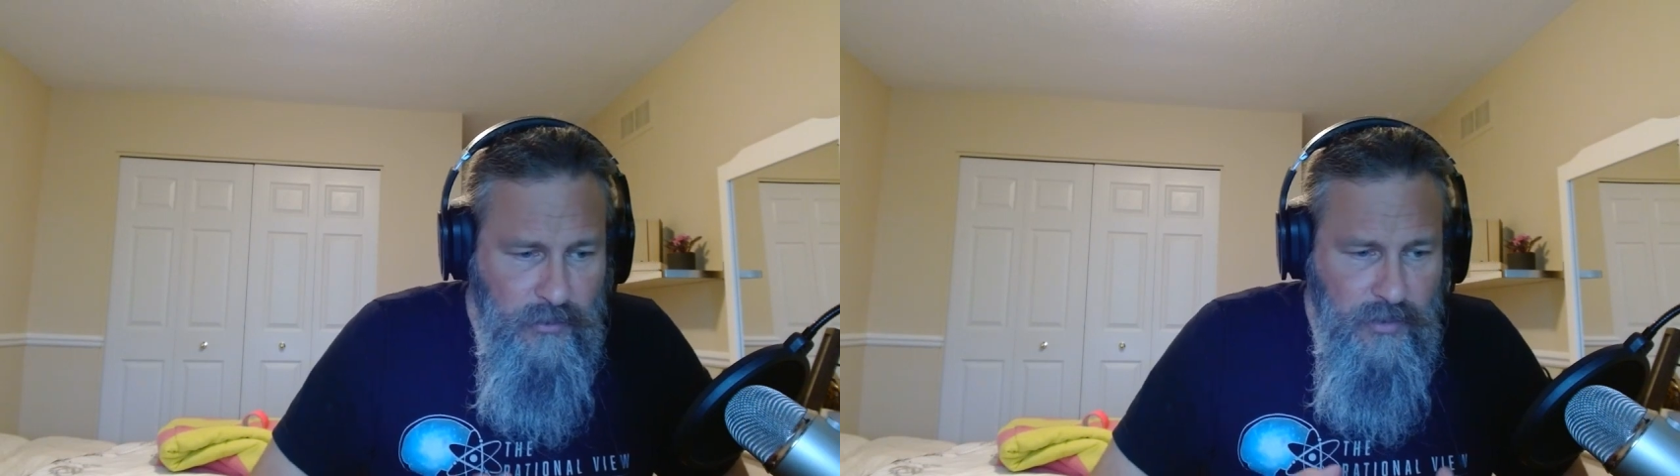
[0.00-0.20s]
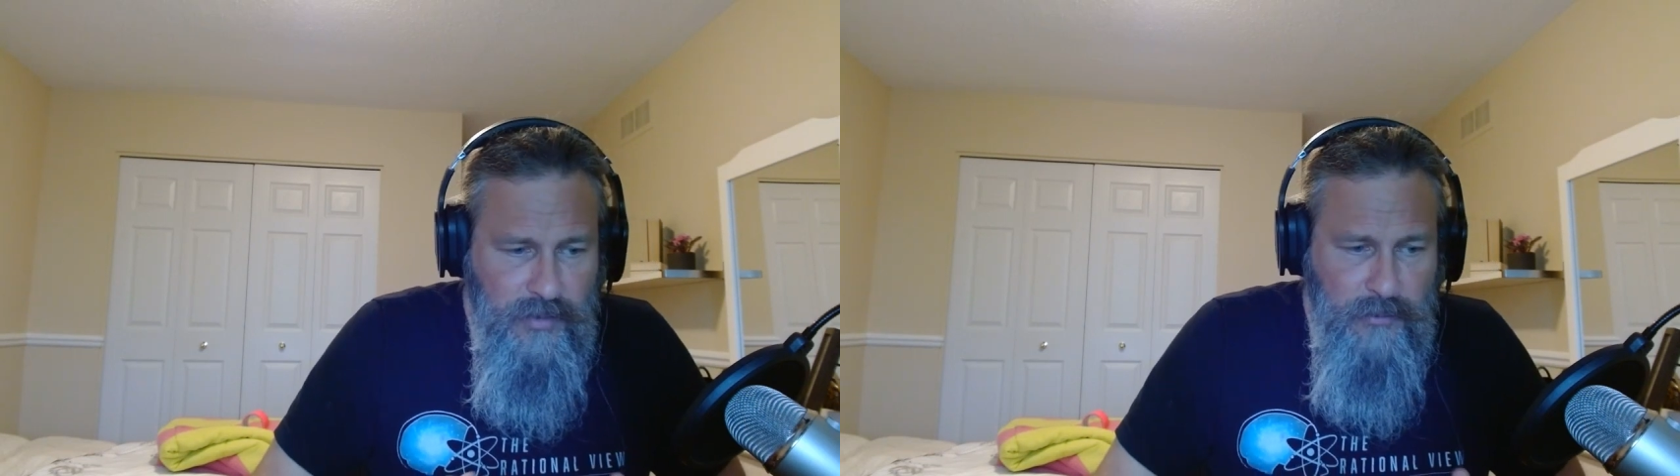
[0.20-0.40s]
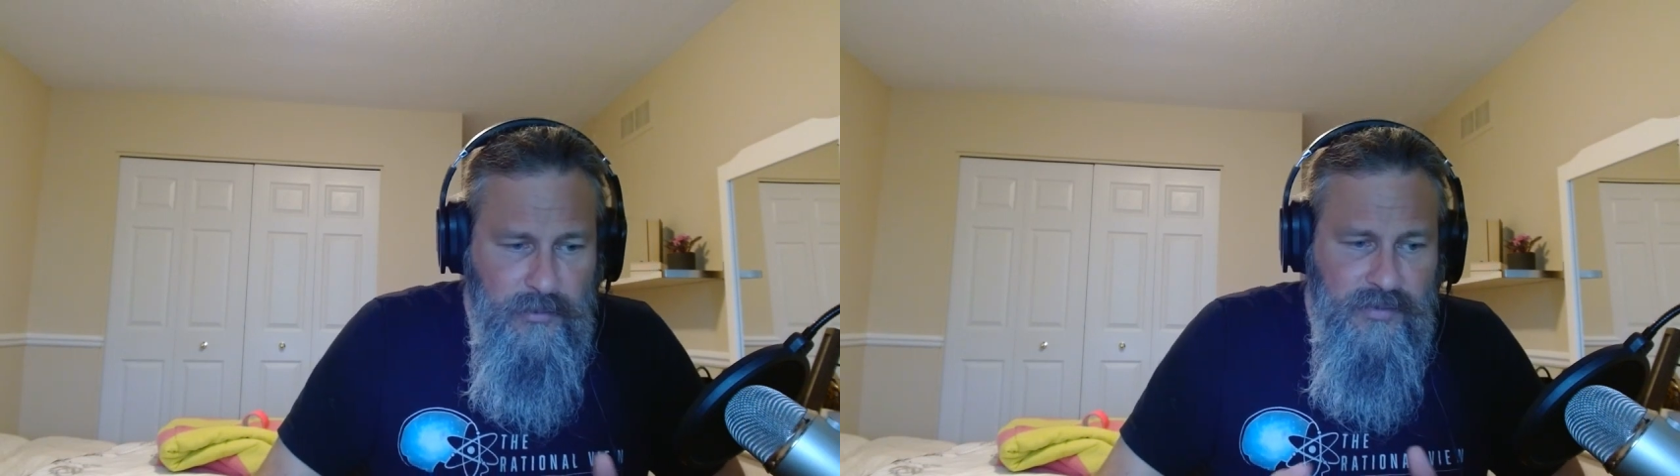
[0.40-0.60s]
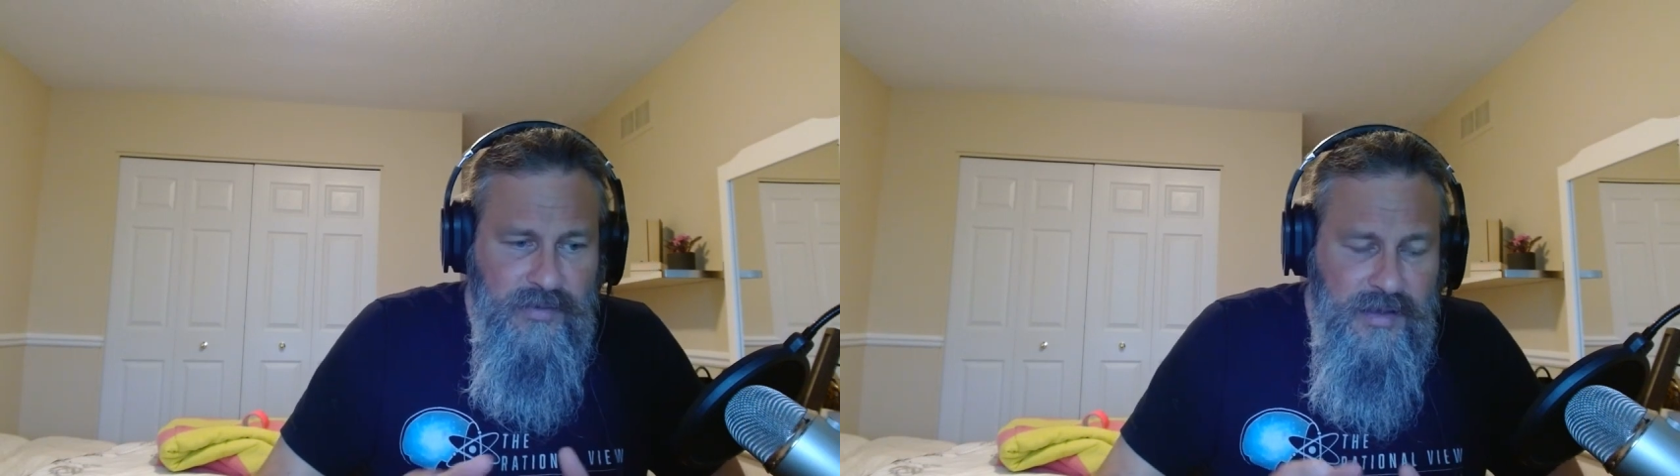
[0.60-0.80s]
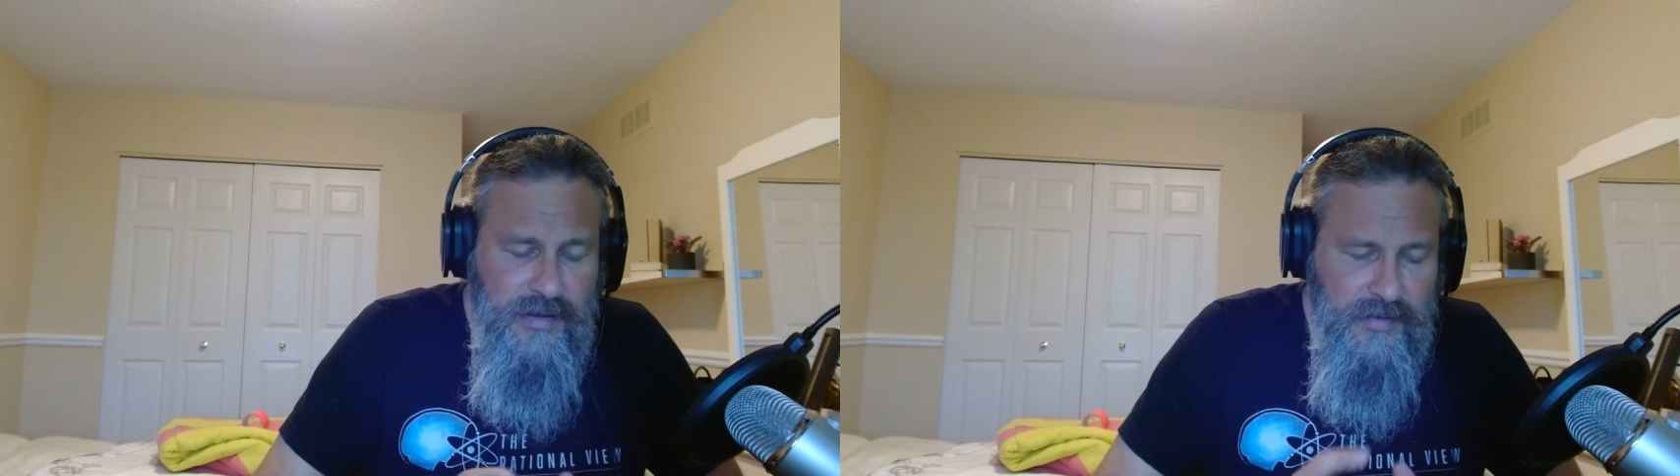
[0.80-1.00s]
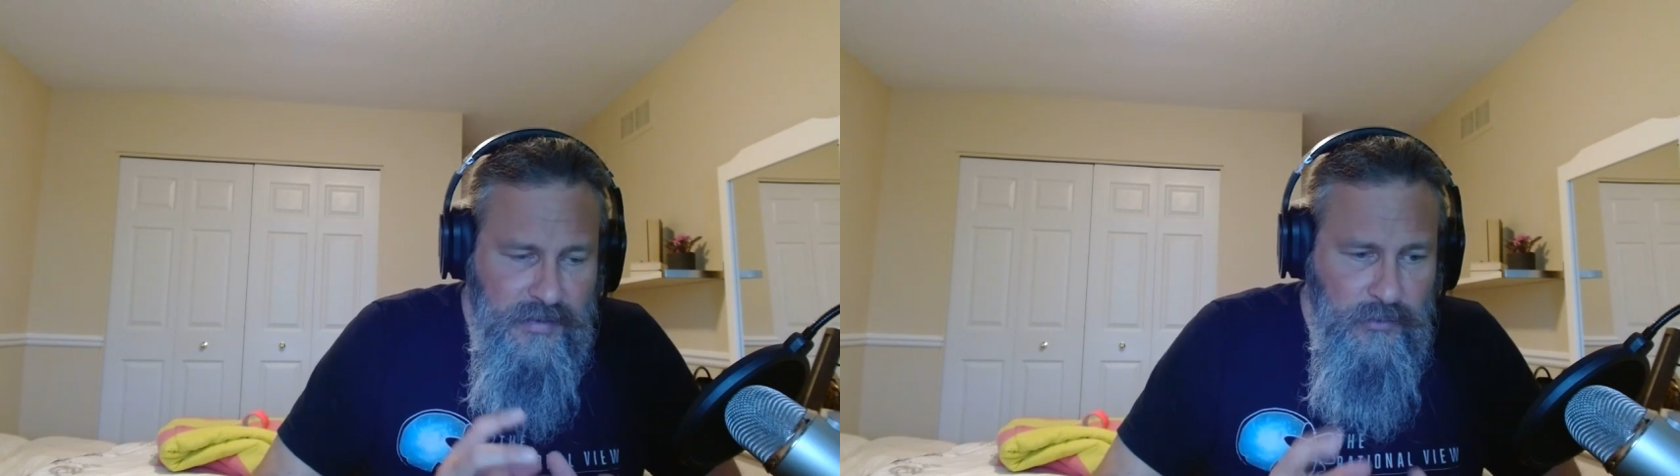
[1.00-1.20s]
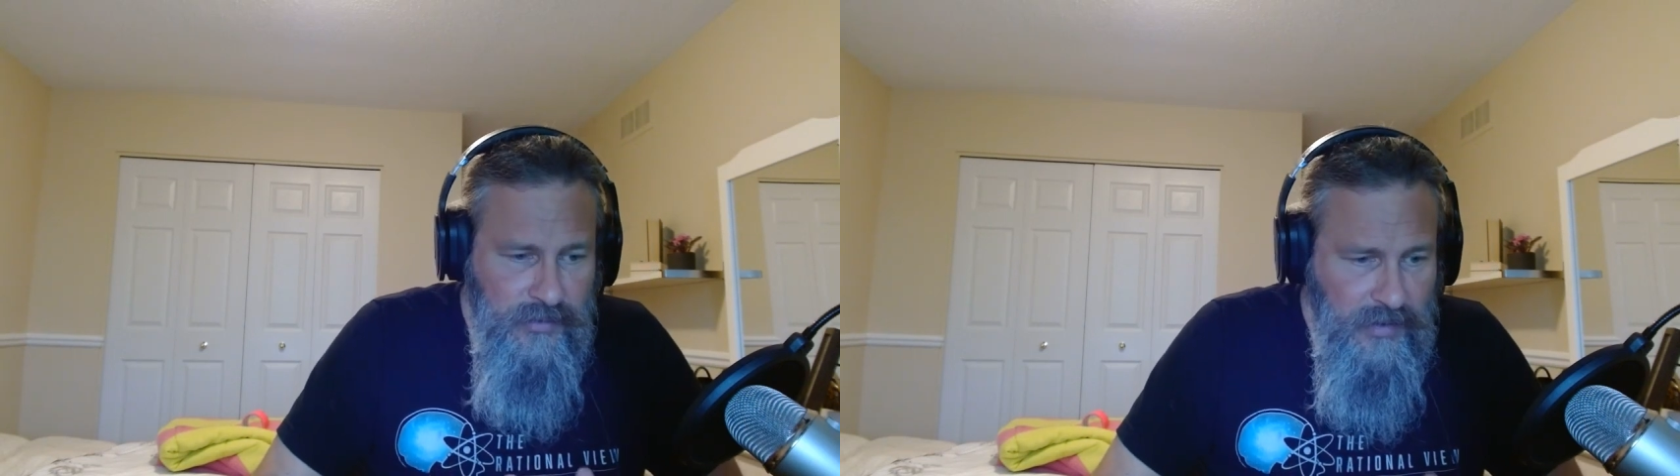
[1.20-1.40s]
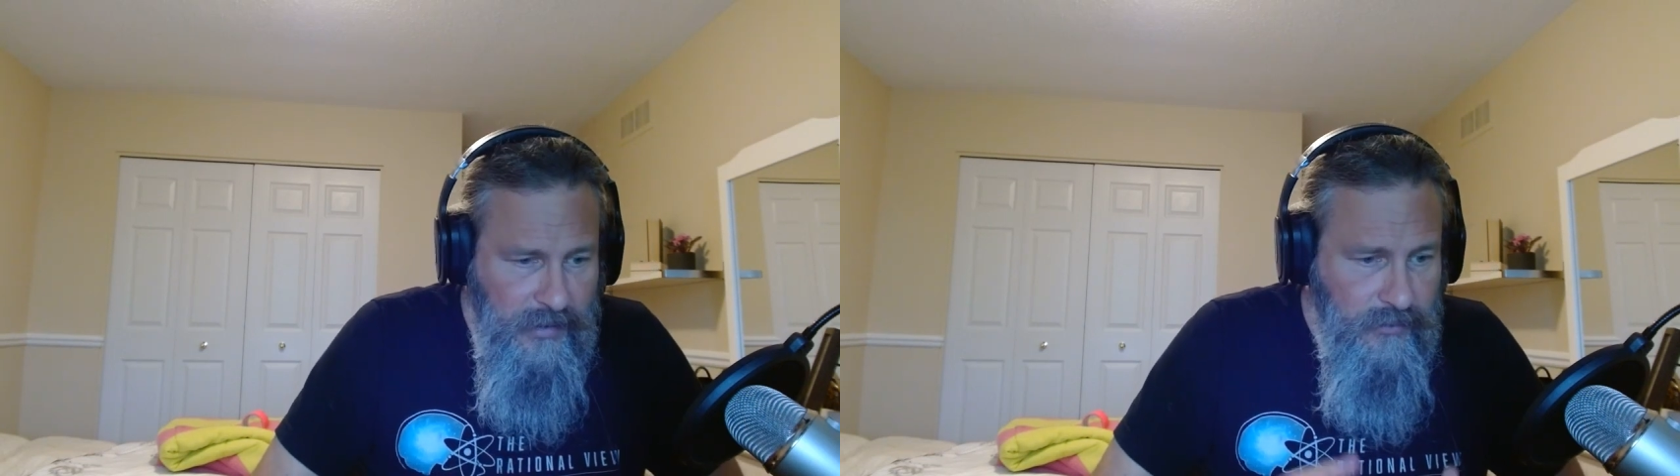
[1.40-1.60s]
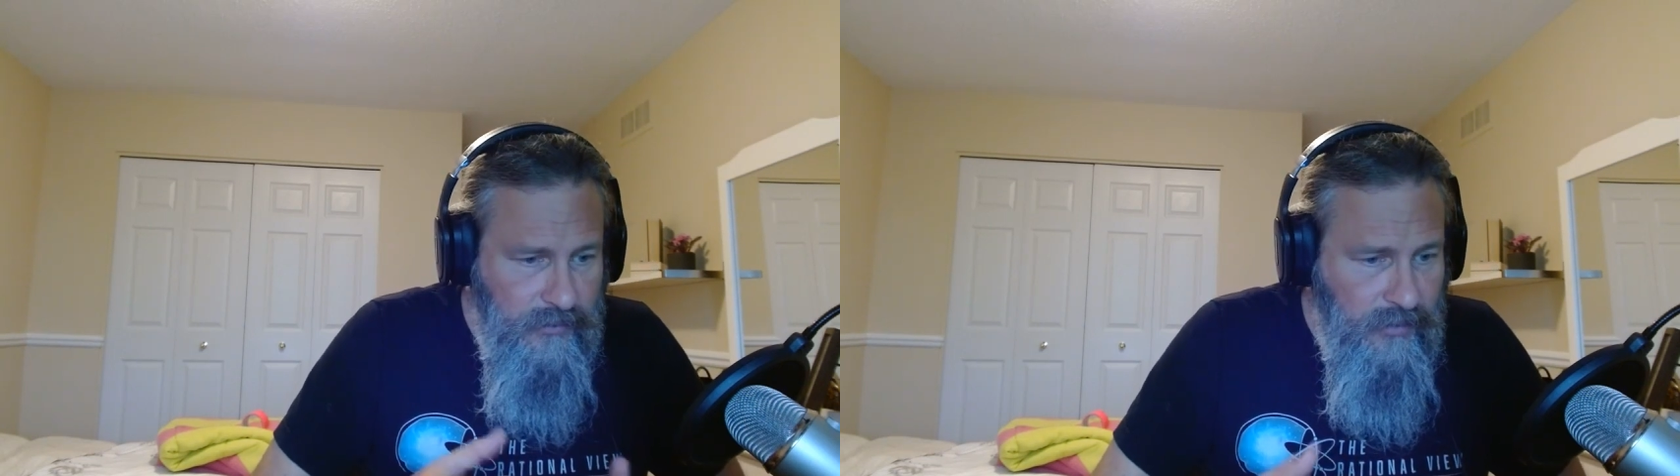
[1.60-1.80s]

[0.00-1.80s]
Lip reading: They were seen as outsiders